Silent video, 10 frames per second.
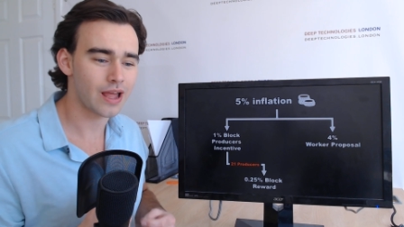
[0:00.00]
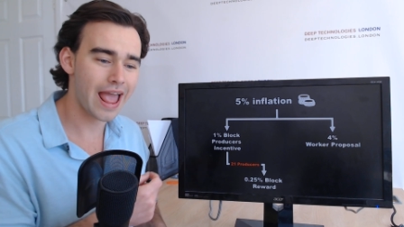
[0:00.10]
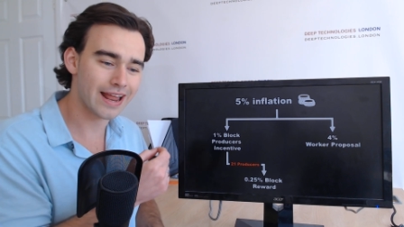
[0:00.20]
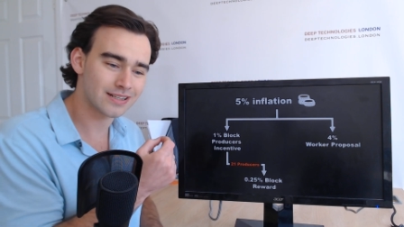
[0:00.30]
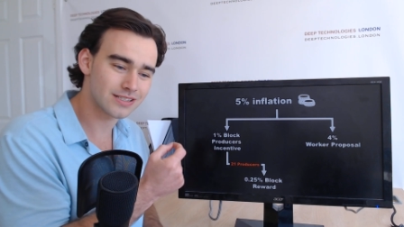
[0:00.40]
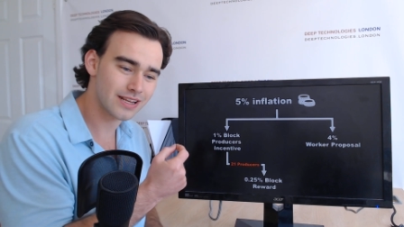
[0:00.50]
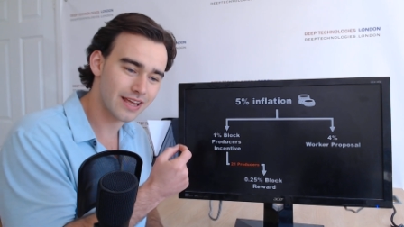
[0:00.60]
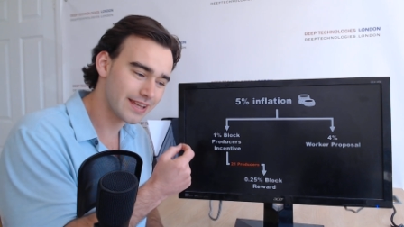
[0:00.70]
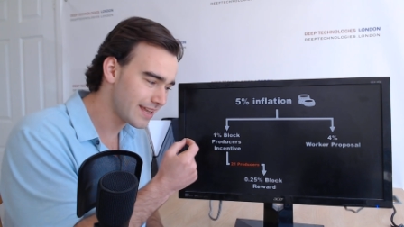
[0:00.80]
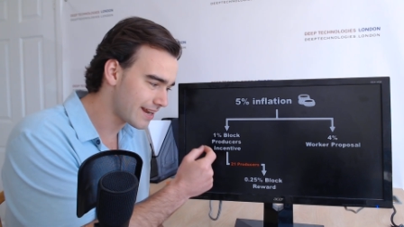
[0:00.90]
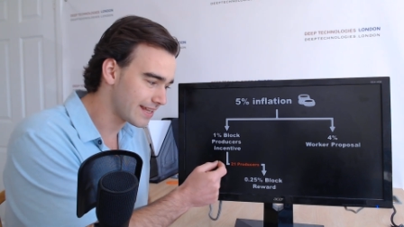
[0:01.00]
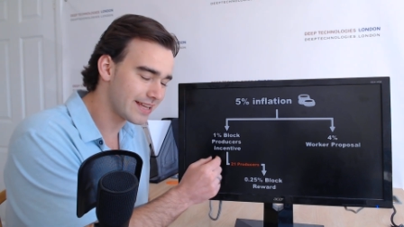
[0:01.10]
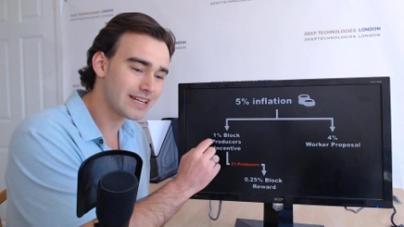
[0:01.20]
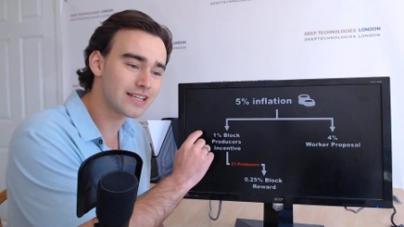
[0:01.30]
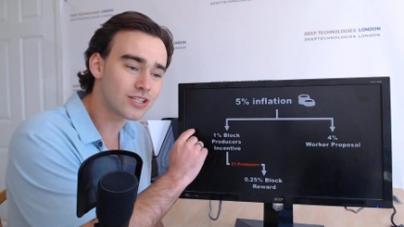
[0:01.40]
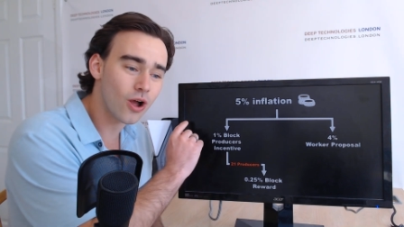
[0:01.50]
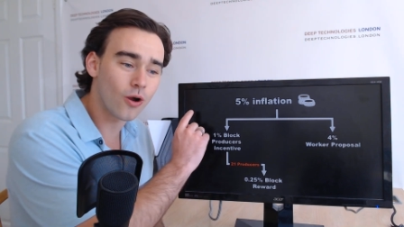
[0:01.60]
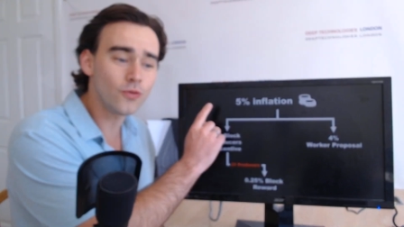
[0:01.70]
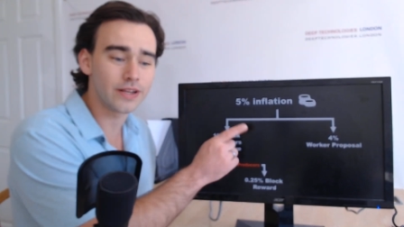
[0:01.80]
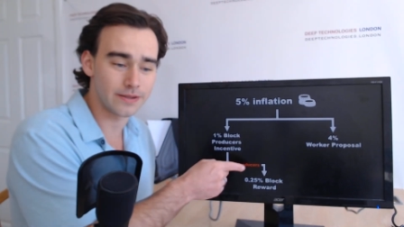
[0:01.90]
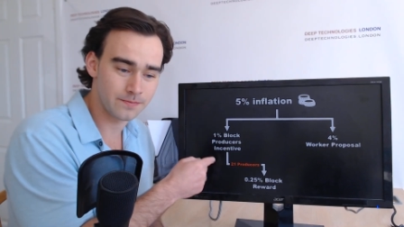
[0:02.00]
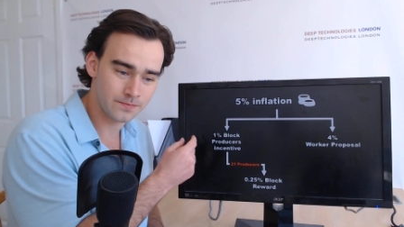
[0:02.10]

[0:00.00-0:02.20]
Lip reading: And again, it is only